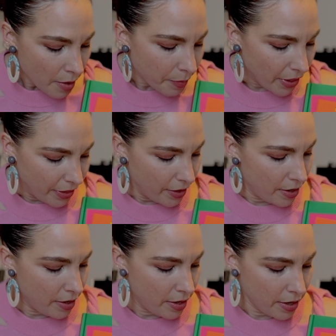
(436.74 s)
But
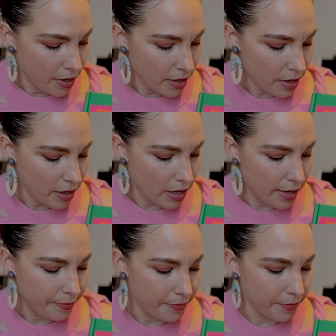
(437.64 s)
the
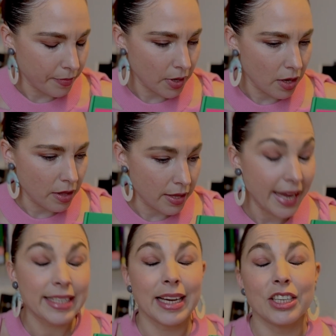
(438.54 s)

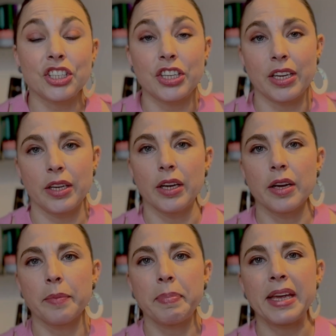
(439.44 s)

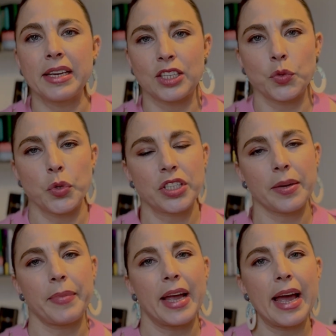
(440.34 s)
ADHD piece was
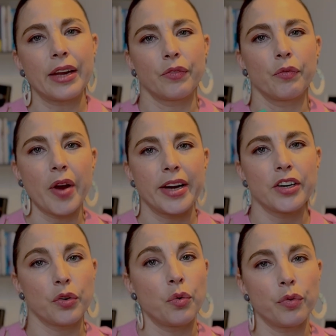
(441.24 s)
something I hadn't read
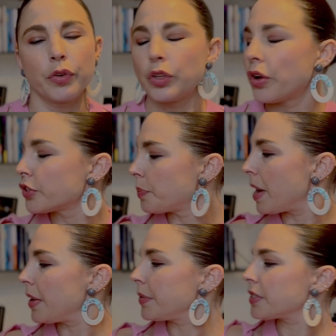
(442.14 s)
an awful lot
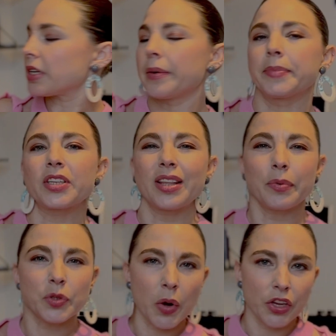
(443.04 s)
about. So that
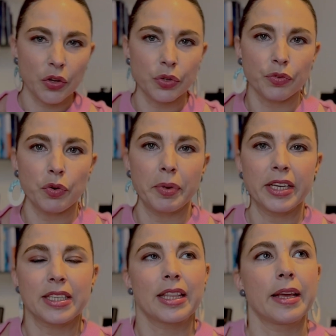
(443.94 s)
was quite useful,
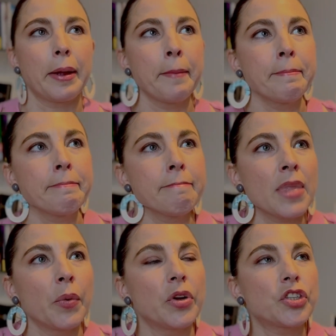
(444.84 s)
because I think
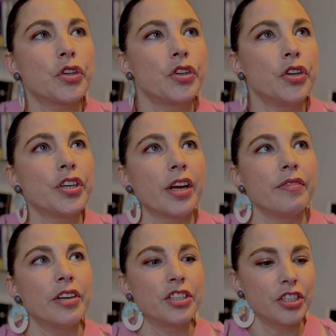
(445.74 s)
once you're
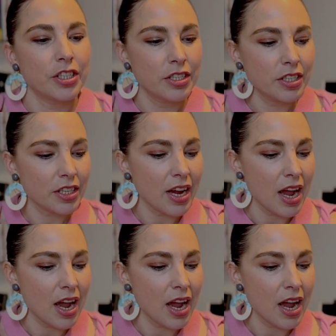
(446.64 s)
neurodivergent,